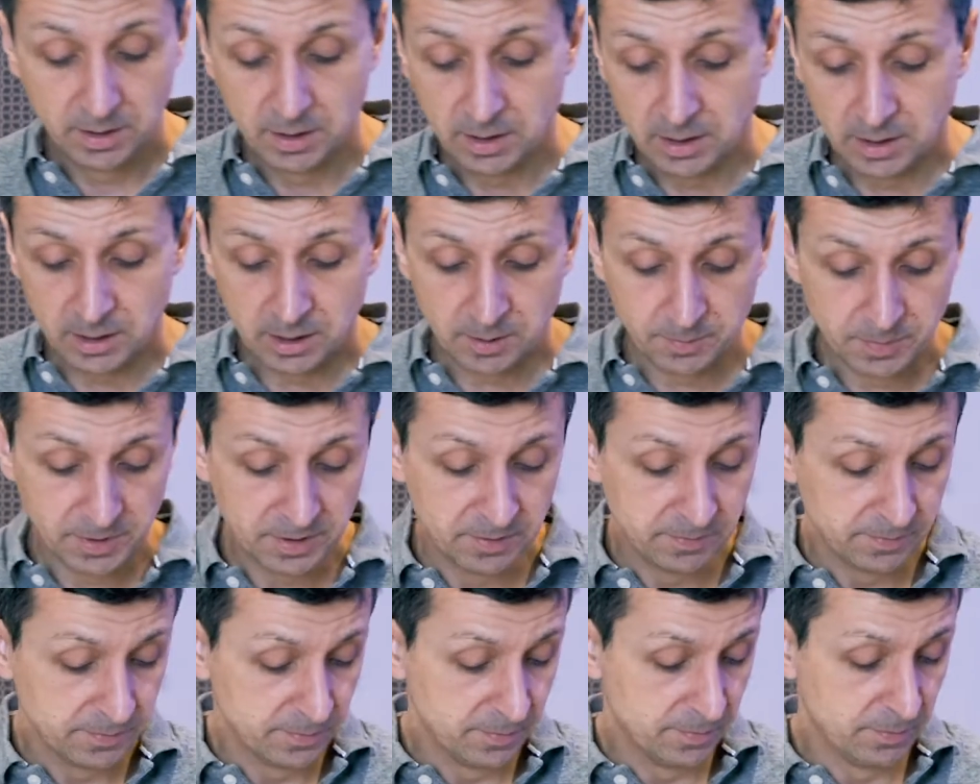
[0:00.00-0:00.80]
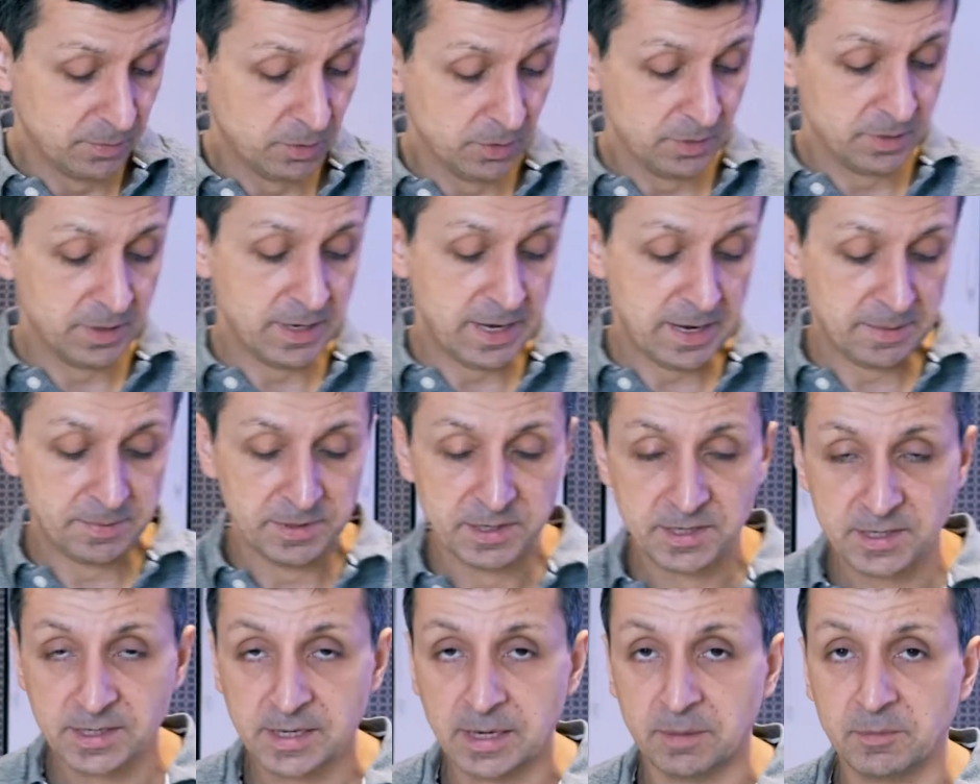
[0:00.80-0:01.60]
I'd be more than happy
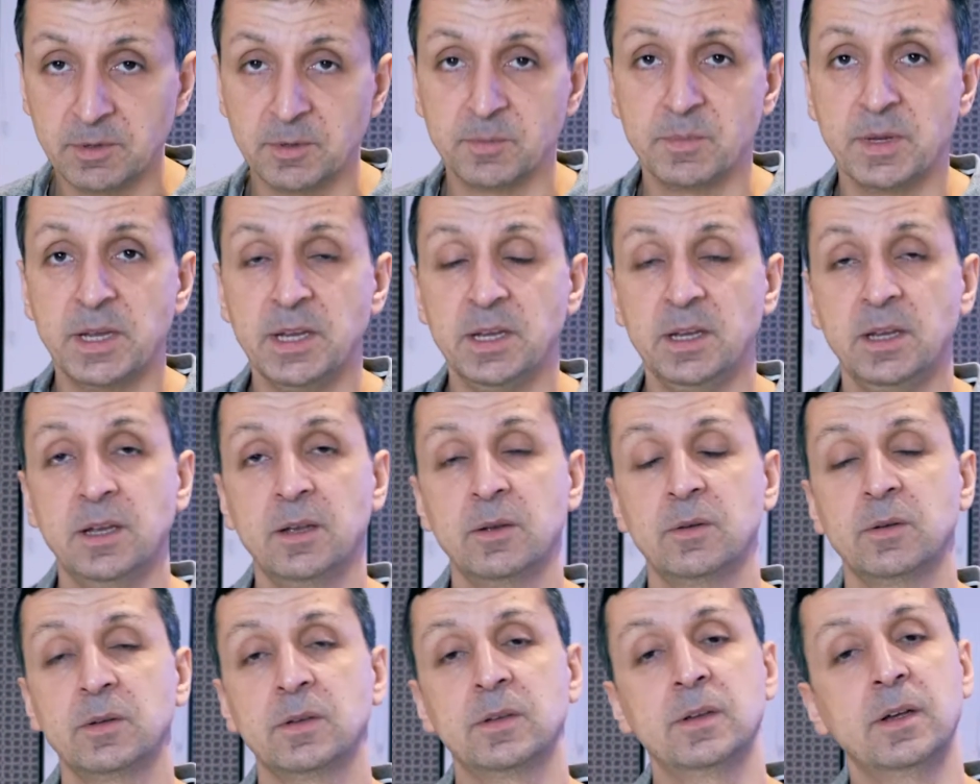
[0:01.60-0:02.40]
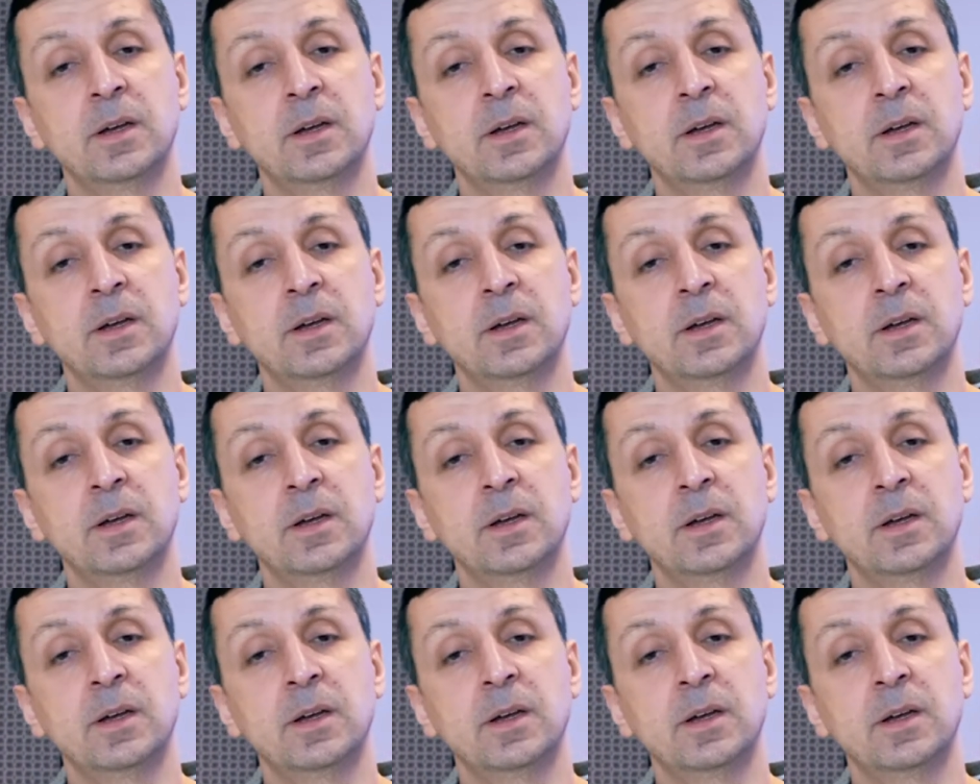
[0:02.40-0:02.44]
to come and meet you